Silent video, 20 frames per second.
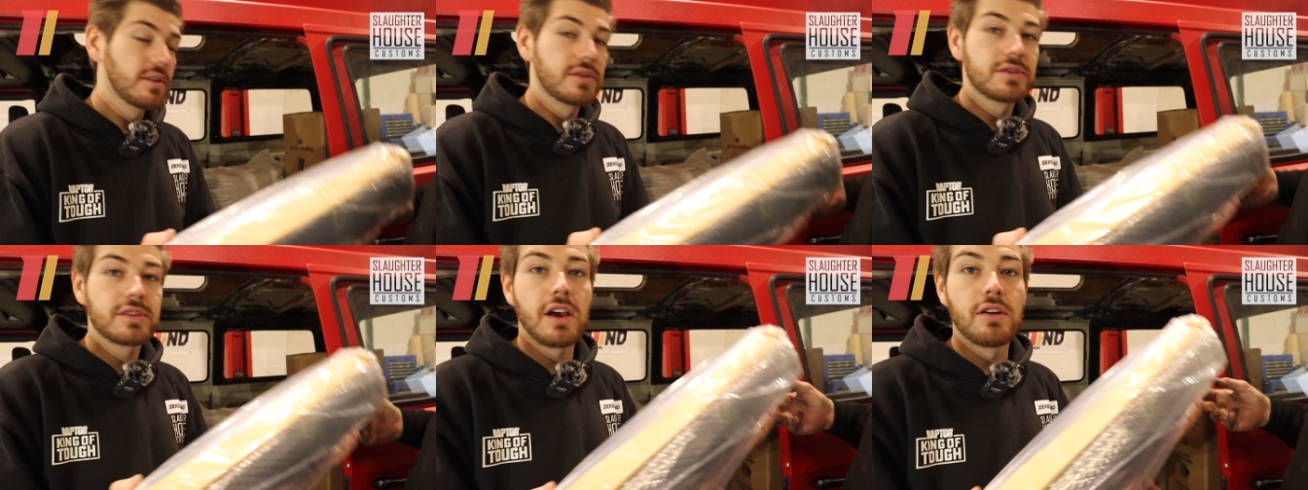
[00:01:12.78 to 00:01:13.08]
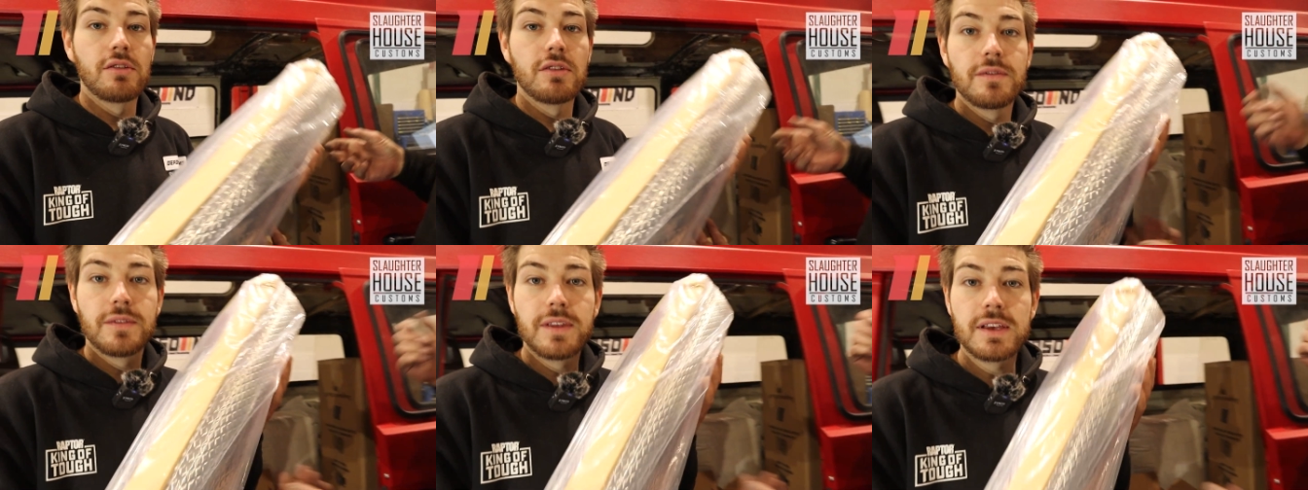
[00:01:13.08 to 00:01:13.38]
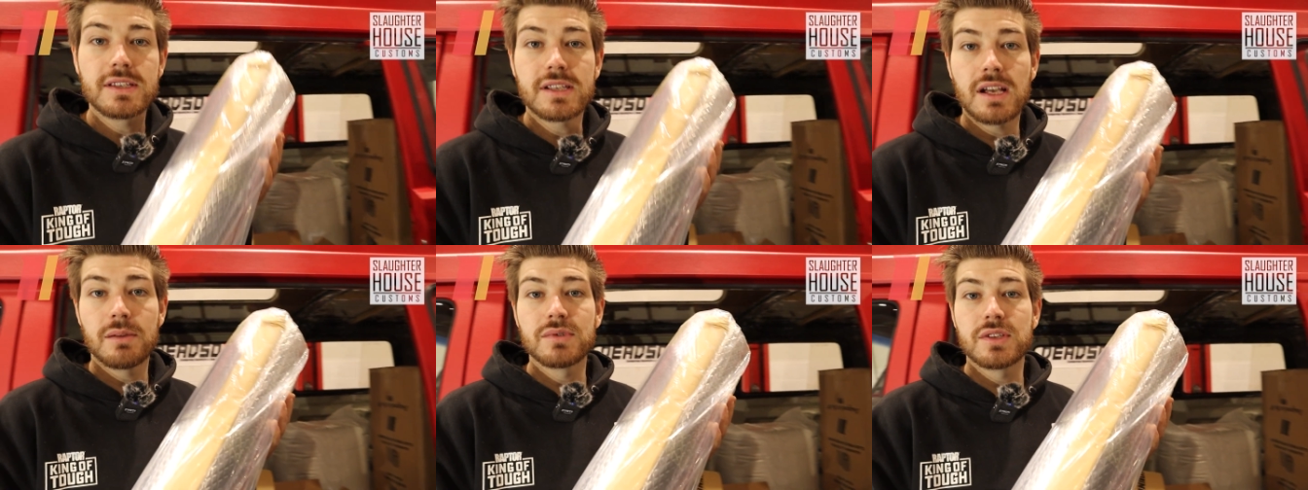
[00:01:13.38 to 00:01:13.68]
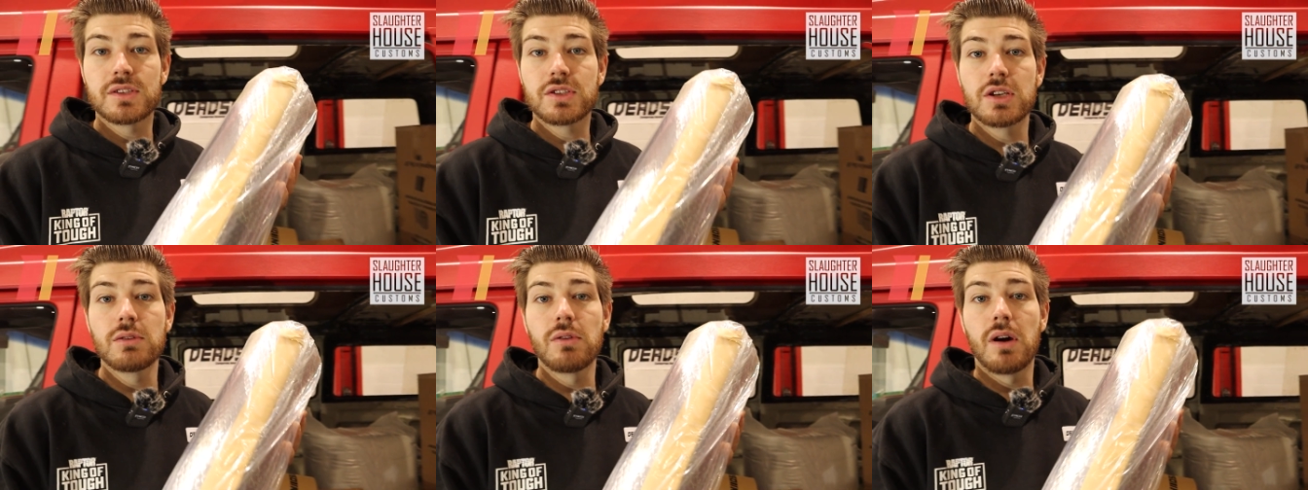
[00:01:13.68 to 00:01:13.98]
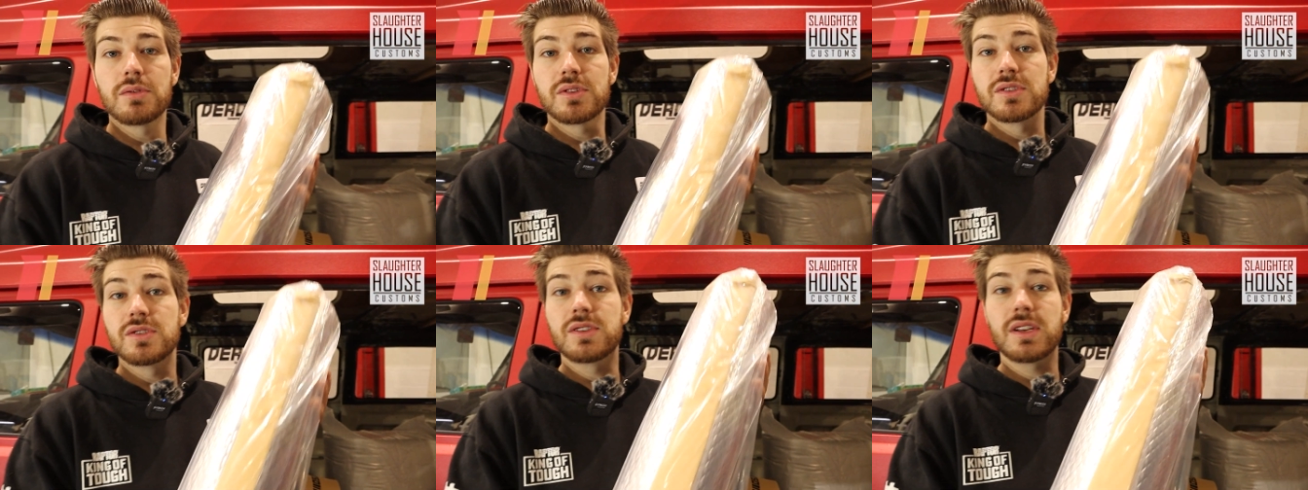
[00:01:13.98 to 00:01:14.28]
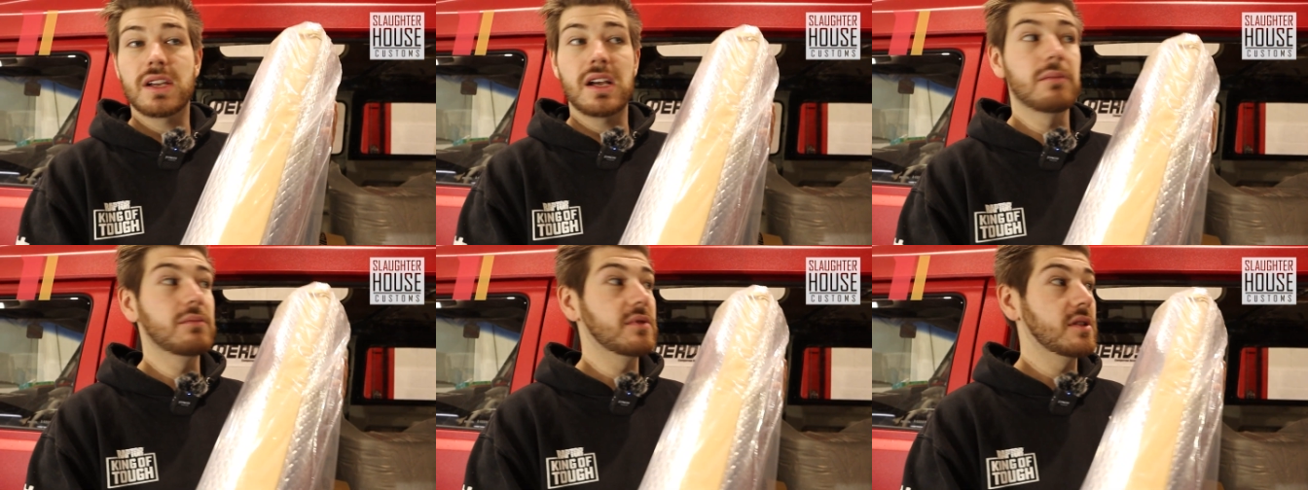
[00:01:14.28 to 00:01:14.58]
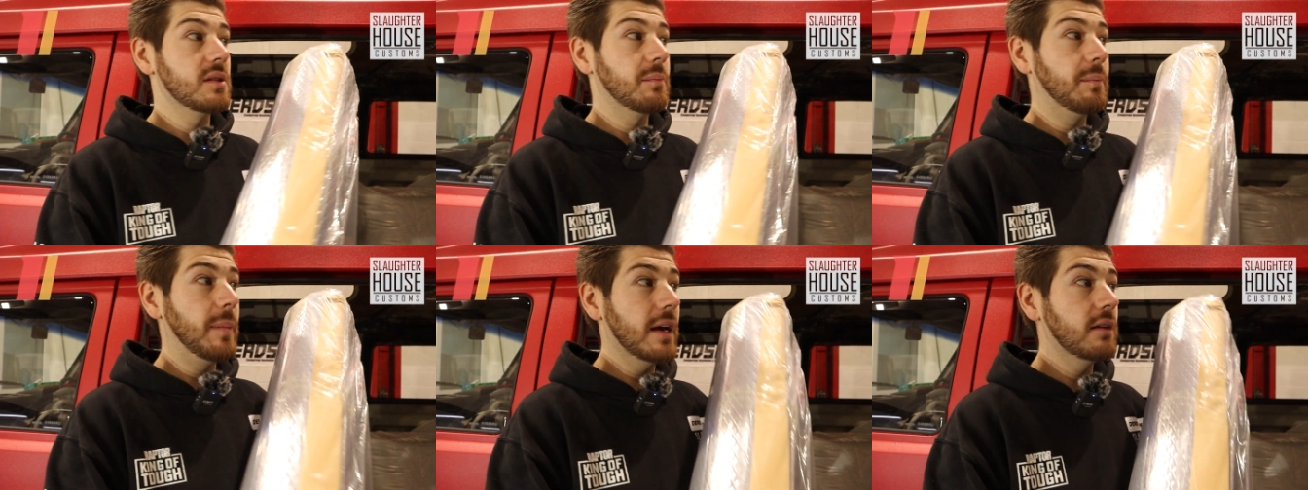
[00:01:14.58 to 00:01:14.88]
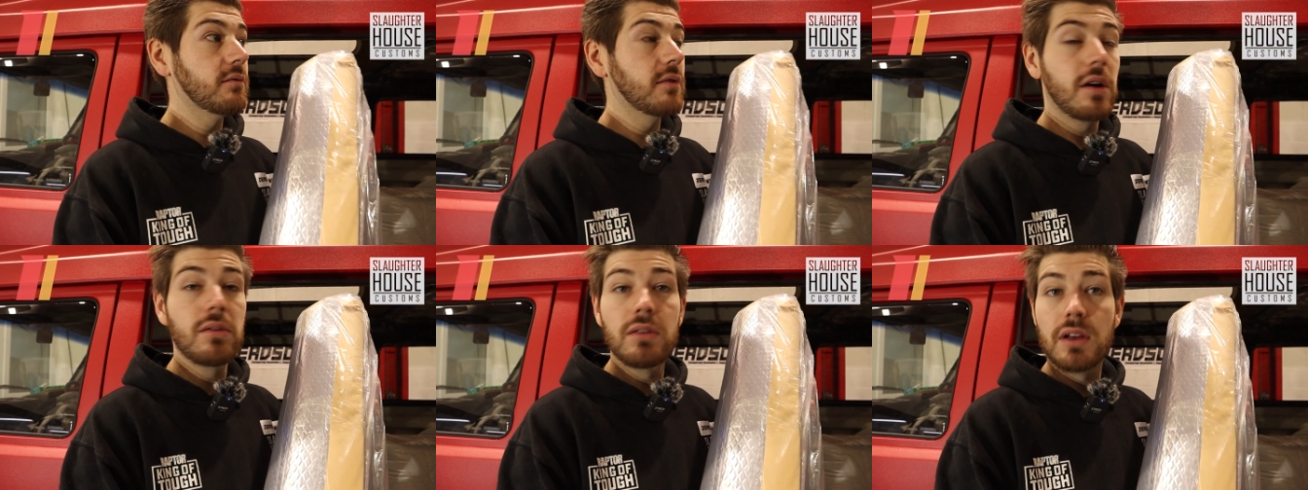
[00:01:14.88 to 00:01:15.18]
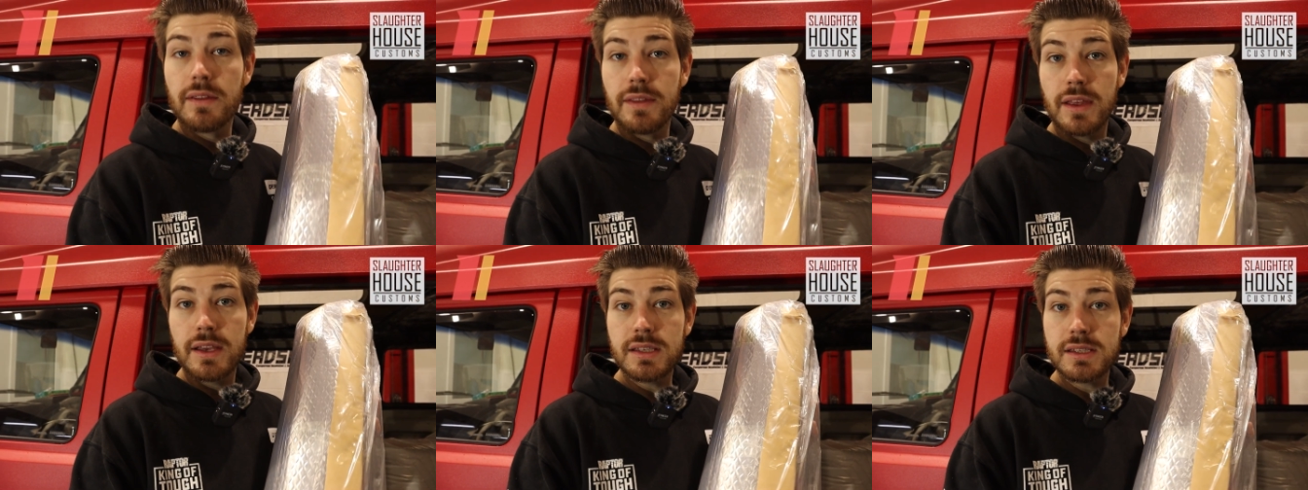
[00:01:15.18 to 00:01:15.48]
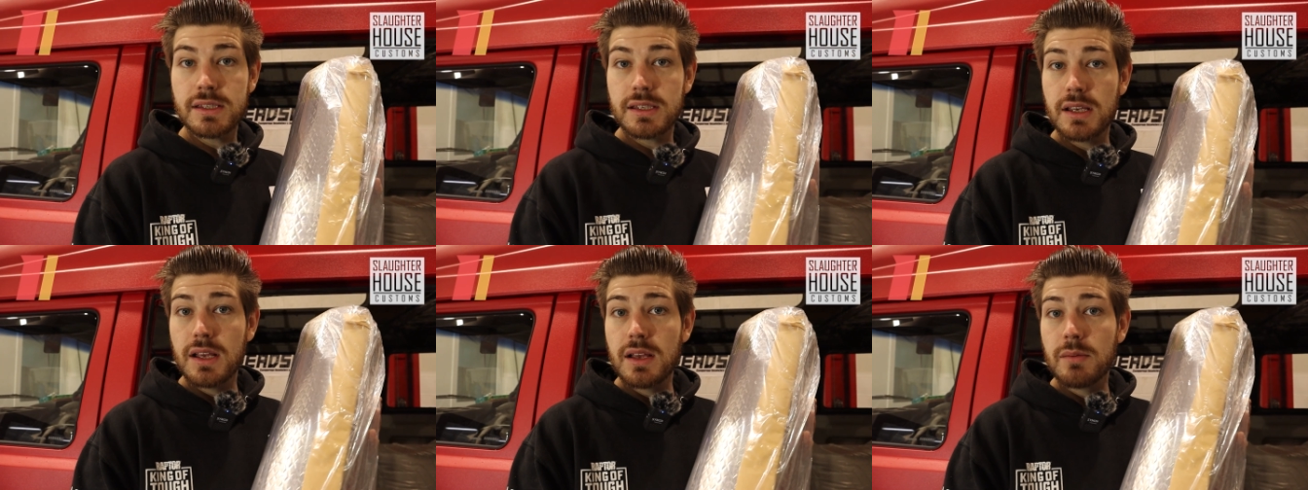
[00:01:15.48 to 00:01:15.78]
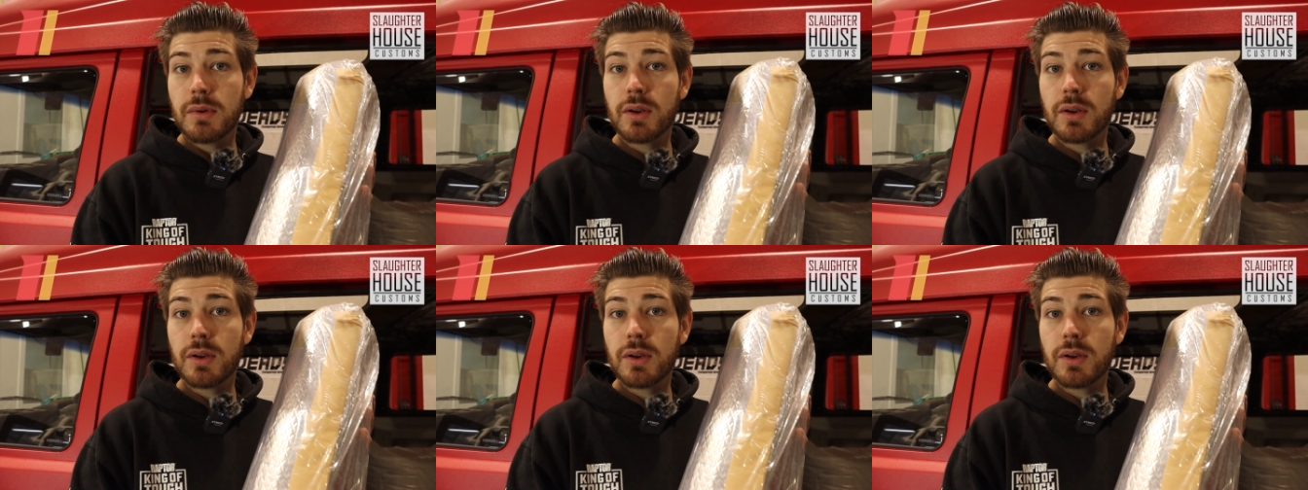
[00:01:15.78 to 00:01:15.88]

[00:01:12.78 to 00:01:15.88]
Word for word: So this comes as two options. It comes as a big roll like this,